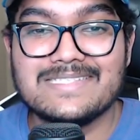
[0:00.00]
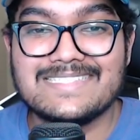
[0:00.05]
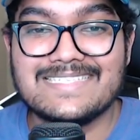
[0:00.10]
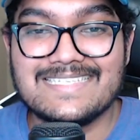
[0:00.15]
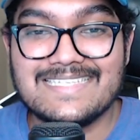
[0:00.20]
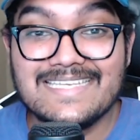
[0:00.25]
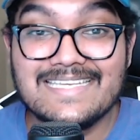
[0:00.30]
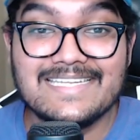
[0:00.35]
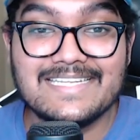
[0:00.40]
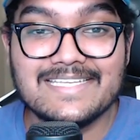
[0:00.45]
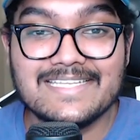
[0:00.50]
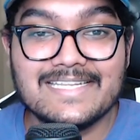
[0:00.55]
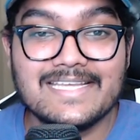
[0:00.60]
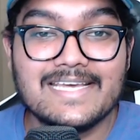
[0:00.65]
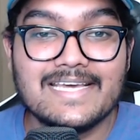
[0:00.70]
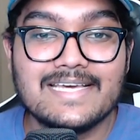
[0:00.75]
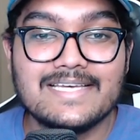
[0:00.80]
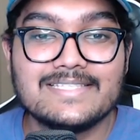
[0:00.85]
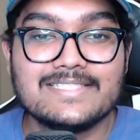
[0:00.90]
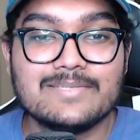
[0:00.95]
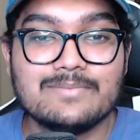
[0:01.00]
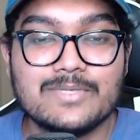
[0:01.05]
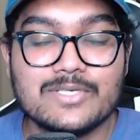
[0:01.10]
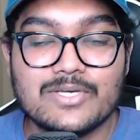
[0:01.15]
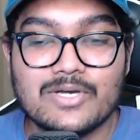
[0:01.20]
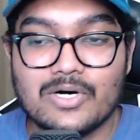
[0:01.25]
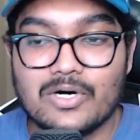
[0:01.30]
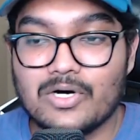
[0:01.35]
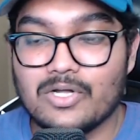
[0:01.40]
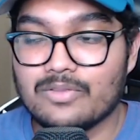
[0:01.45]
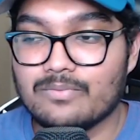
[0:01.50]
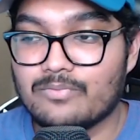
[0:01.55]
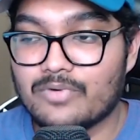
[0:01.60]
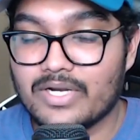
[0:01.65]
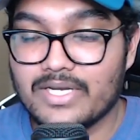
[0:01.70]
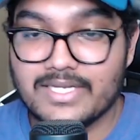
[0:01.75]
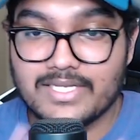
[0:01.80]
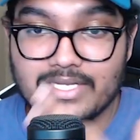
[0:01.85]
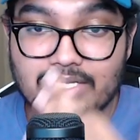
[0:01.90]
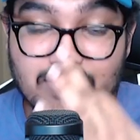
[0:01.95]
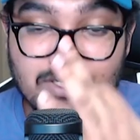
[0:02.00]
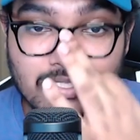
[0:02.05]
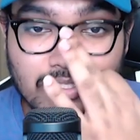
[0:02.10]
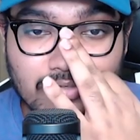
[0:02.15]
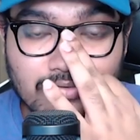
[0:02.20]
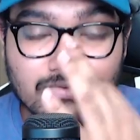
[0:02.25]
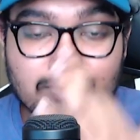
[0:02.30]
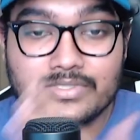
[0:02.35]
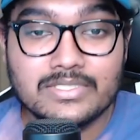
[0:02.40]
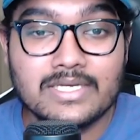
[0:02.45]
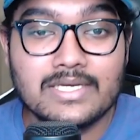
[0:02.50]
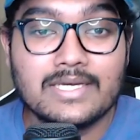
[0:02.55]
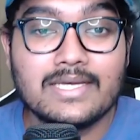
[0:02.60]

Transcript: needed to be called breaking news.